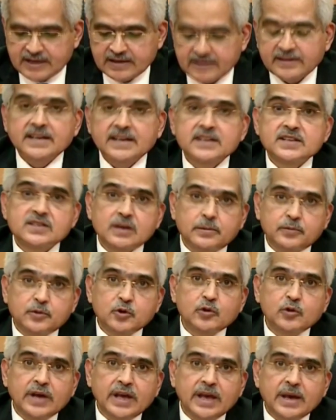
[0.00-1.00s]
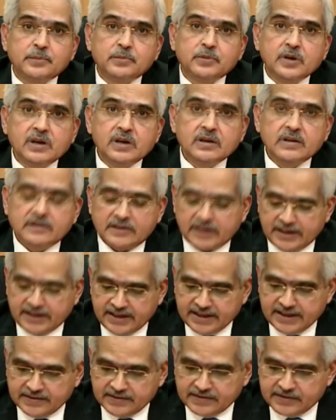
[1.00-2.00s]
that is up to April
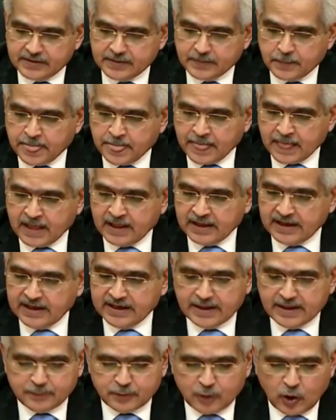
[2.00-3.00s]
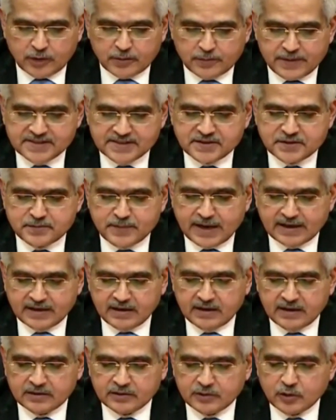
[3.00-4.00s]
13th, in a broad-based
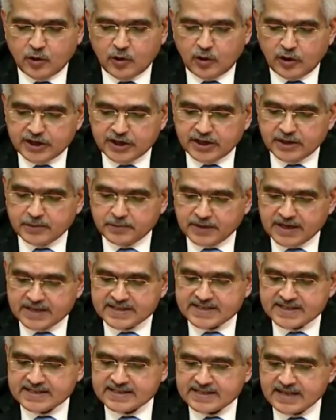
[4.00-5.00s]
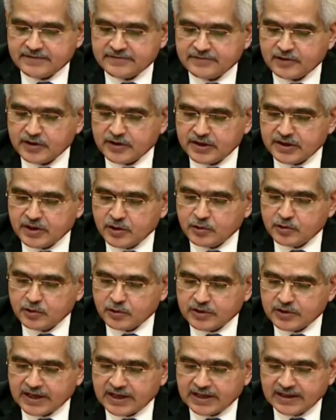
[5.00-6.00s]
manner, though onion prices have continued to
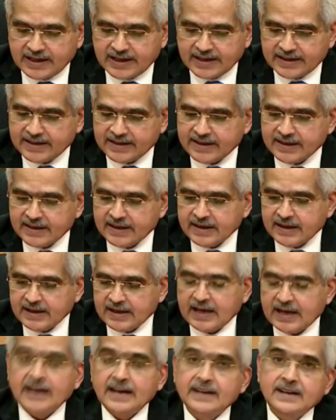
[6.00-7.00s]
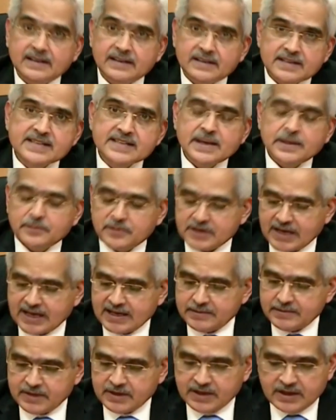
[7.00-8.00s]
decline and at the same
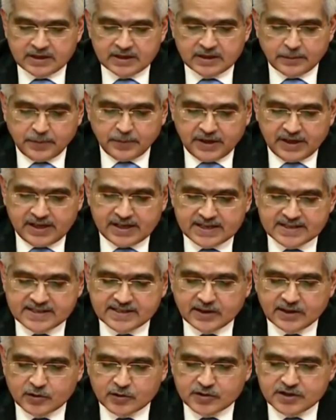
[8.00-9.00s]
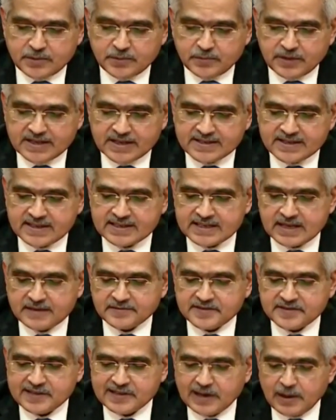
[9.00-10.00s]
time, the PDS kerosene prices have
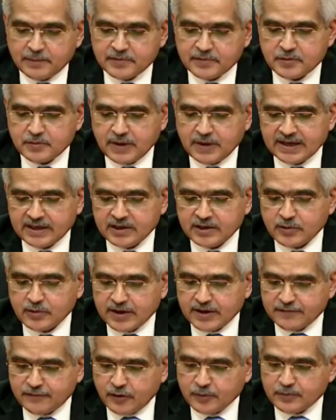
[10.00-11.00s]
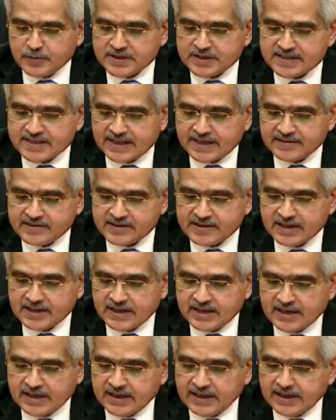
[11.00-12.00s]
slumped by 24%
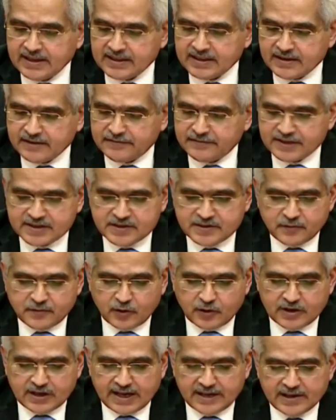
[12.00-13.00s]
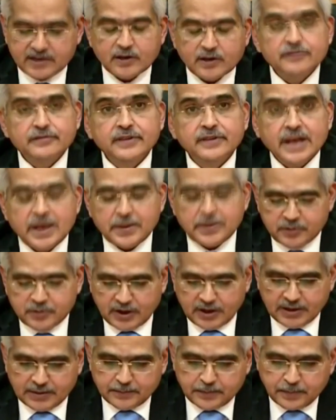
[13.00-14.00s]
in the first fortnight of
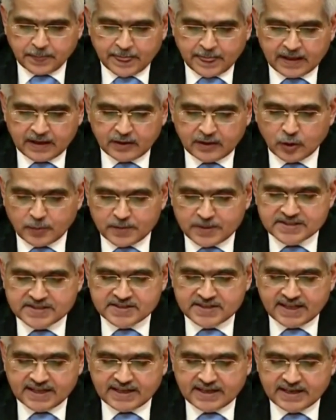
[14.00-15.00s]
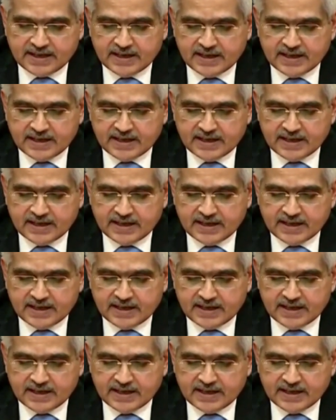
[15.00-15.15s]
April. Domestic